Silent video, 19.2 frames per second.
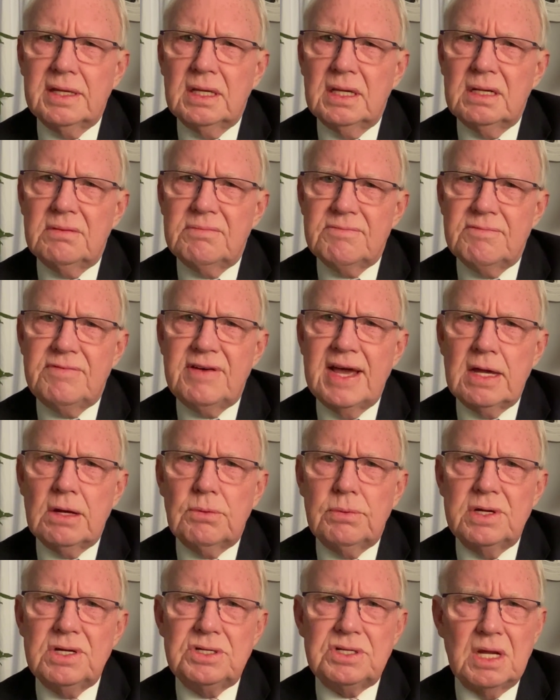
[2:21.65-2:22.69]
and
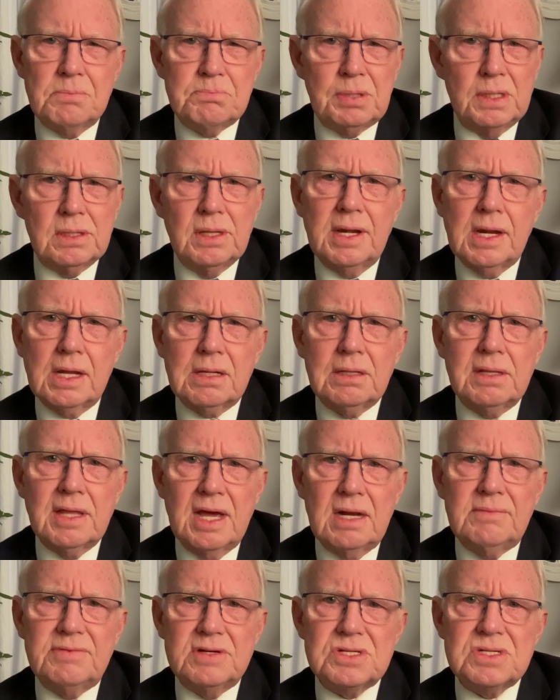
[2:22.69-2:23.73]
vanquish a political
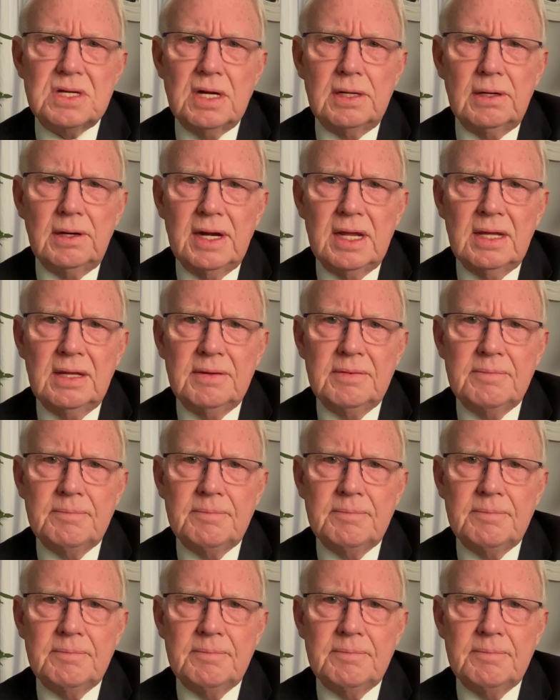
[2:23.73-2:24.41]
adversary.